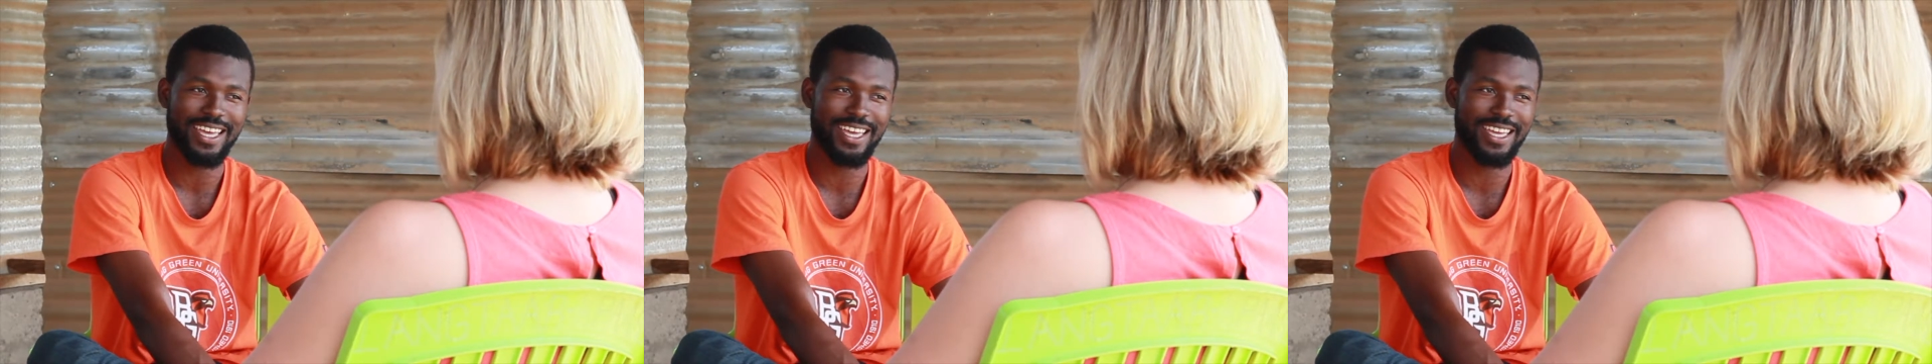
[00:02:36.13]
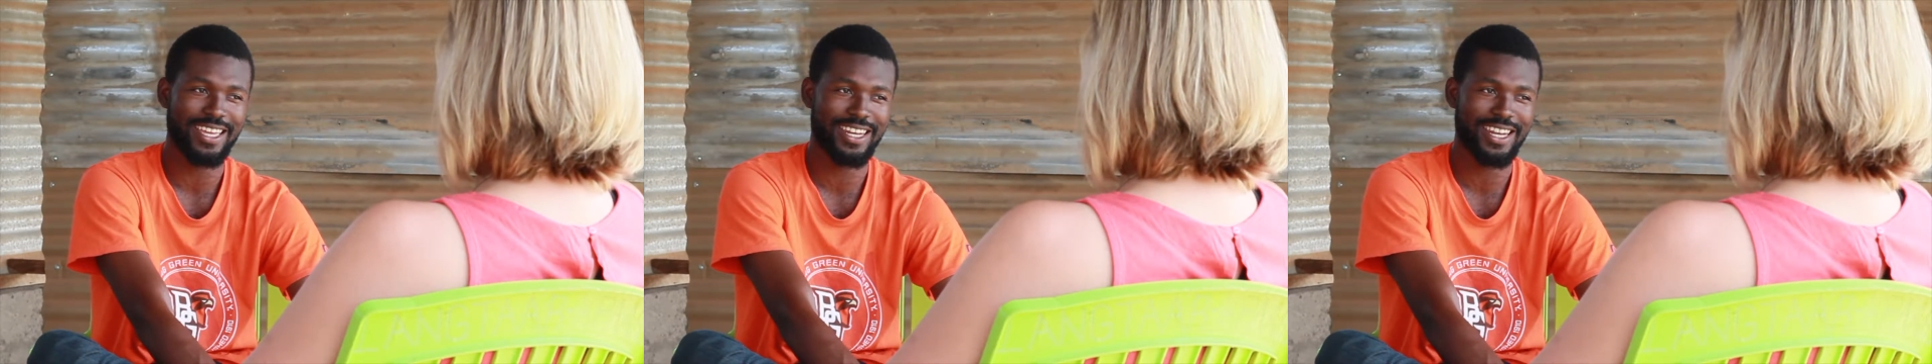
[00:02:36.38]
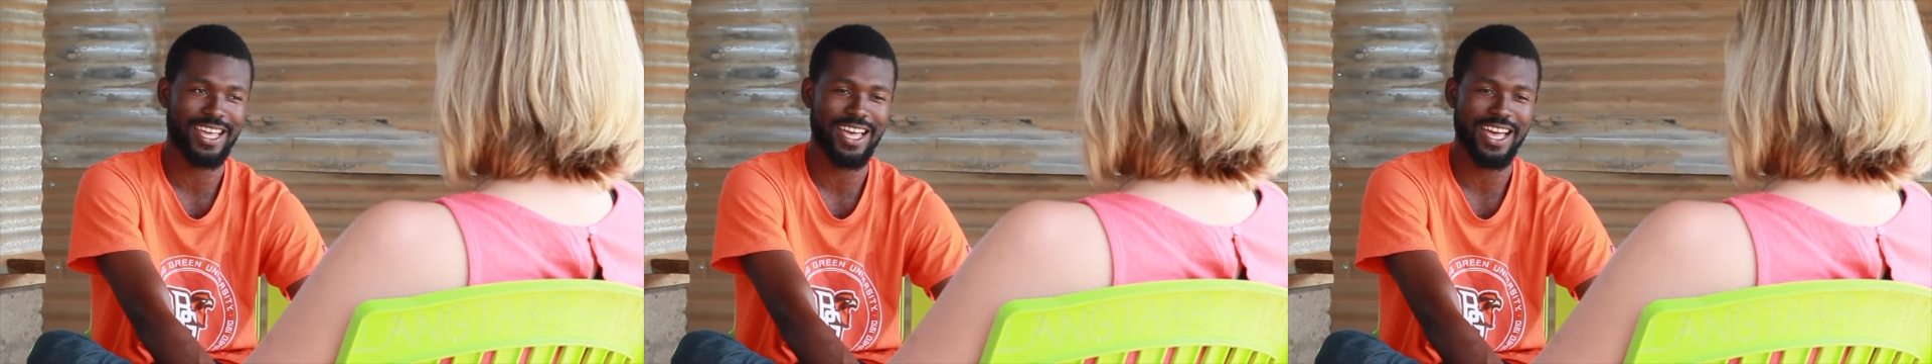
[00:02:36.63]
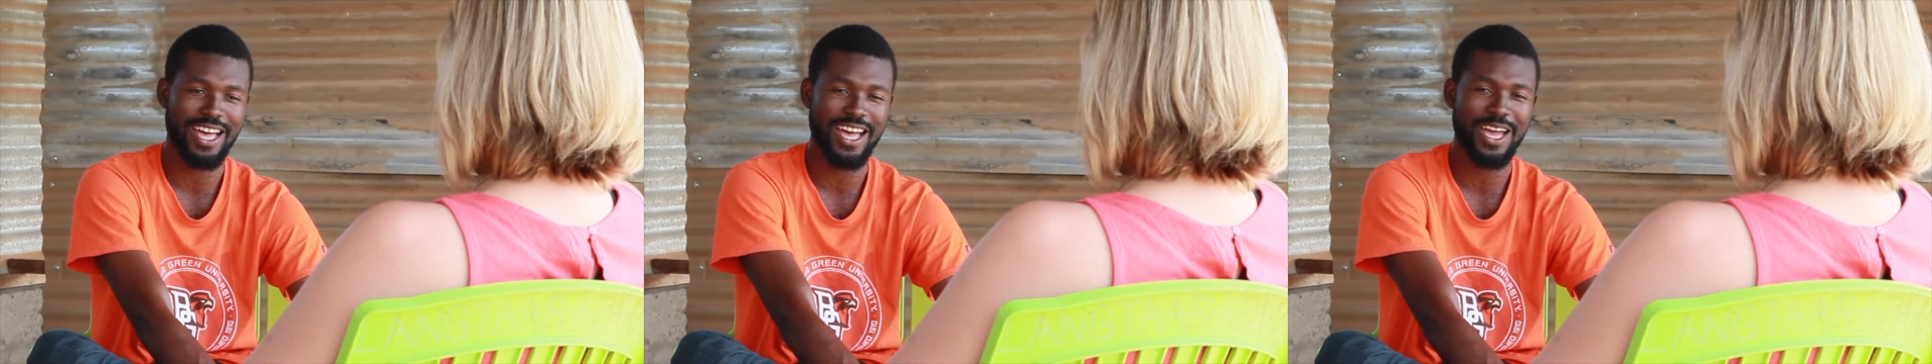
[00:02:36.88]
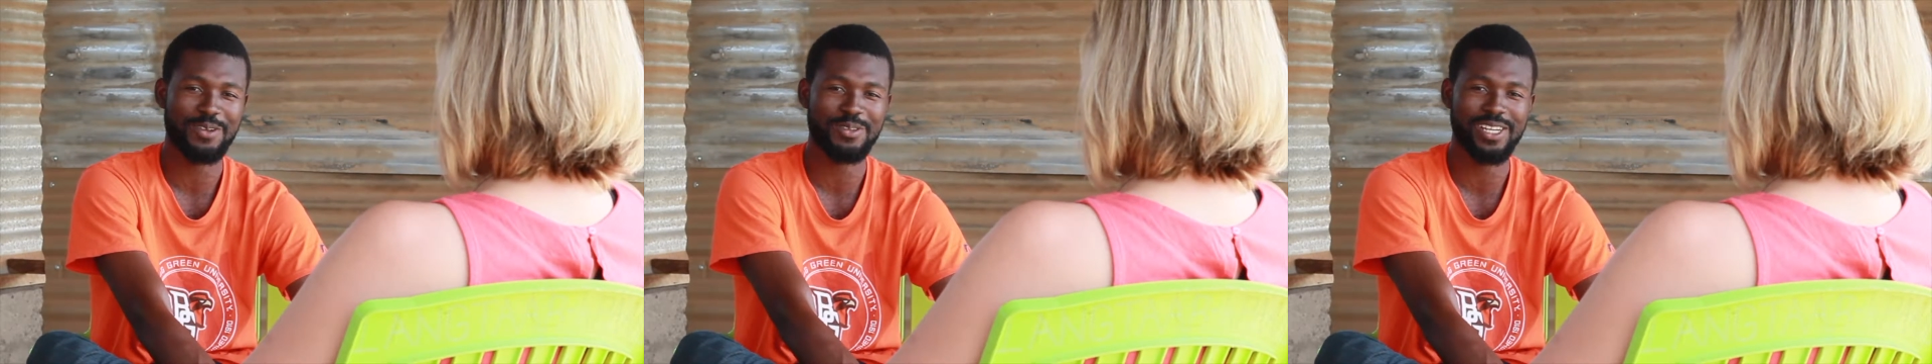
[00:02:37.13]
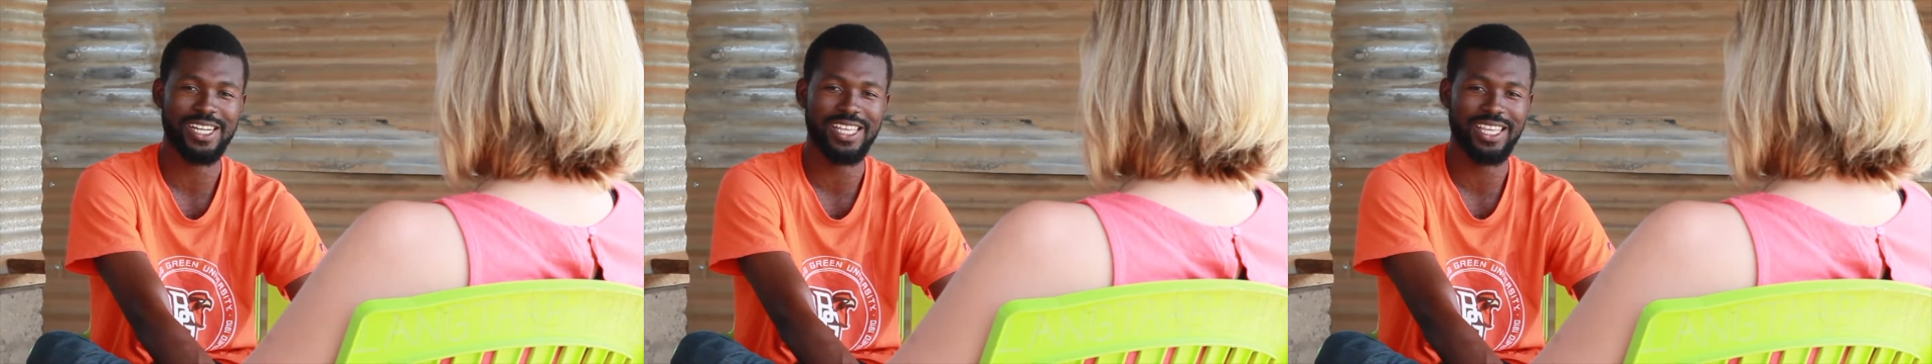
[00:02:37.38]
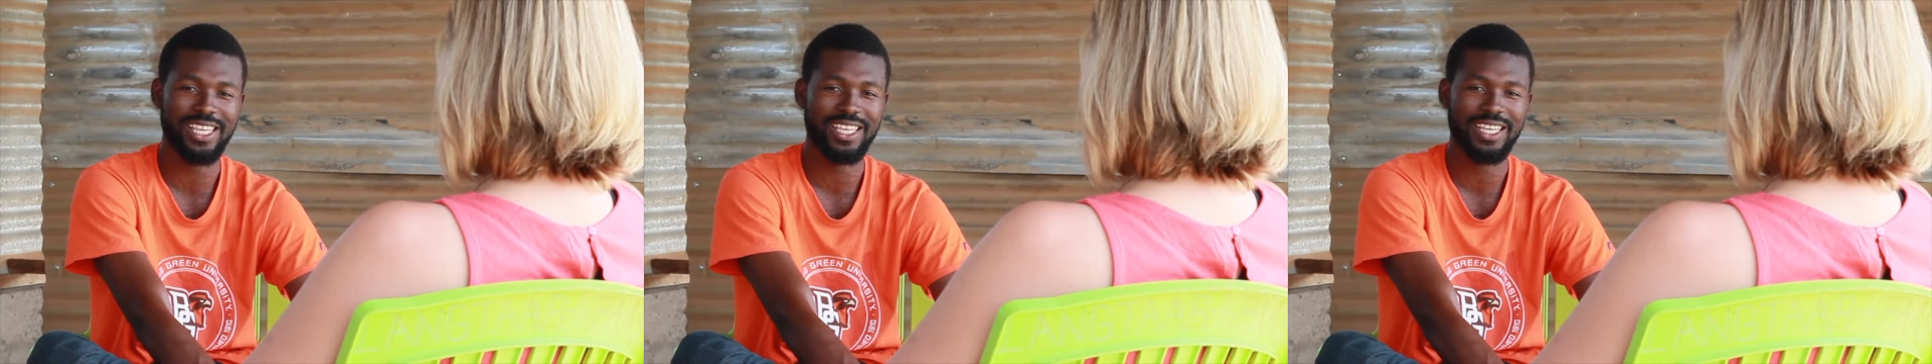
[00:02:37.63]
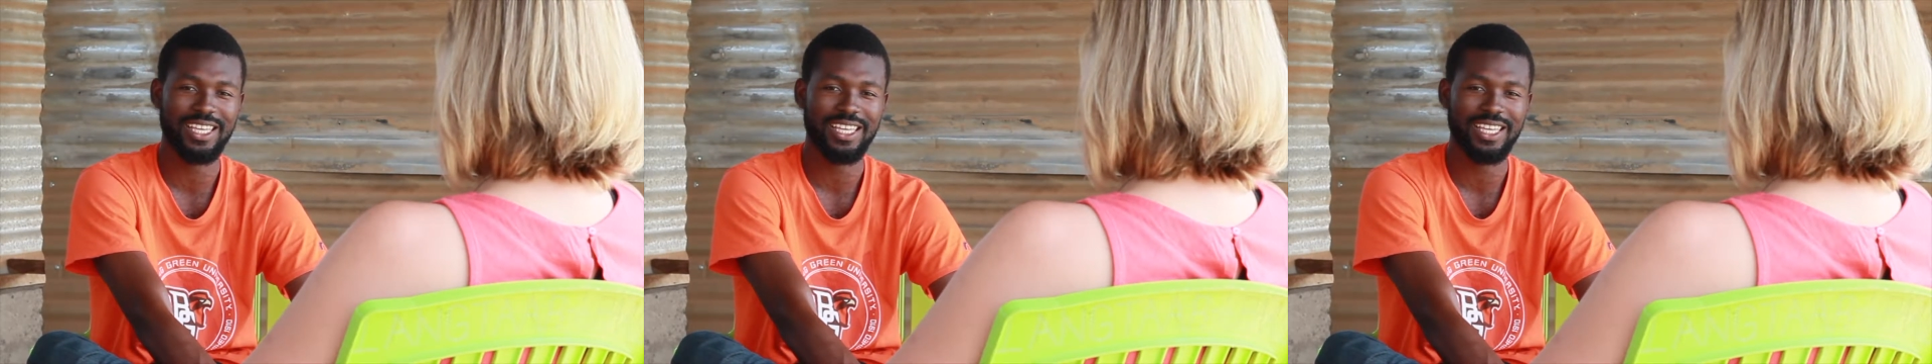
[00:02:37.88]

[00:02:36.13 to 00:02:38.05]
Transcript: and I really,